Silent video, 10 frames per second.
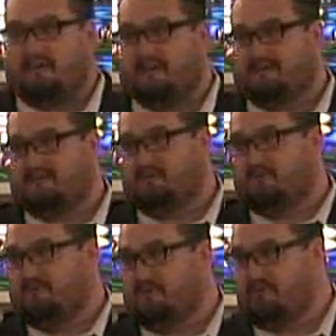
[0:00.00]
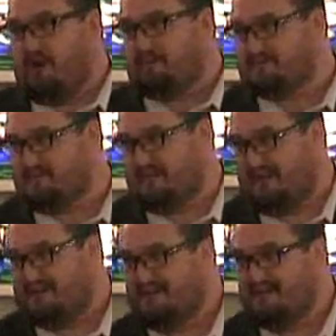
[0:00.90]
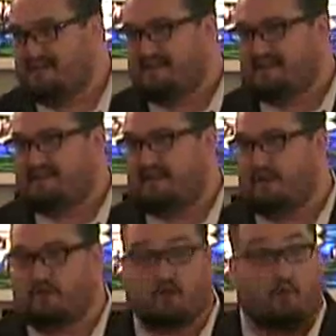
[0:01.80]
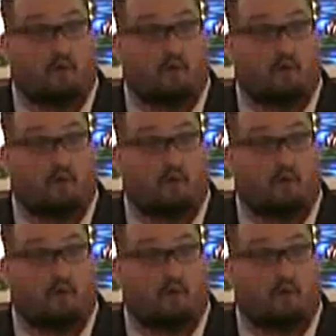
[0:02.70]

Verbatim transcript: They get to the promised land. They don't go,